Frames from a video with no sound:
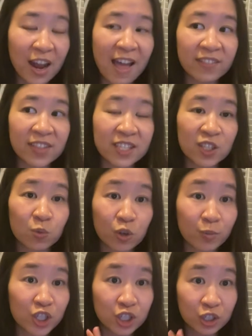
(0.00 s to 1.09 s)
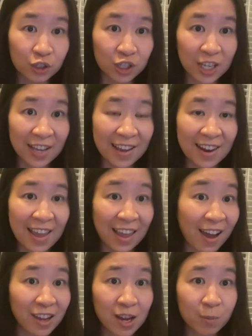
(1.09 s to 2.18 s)
And this is where machine learning and
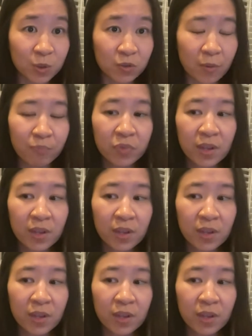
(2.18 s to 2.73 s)
AI comes from.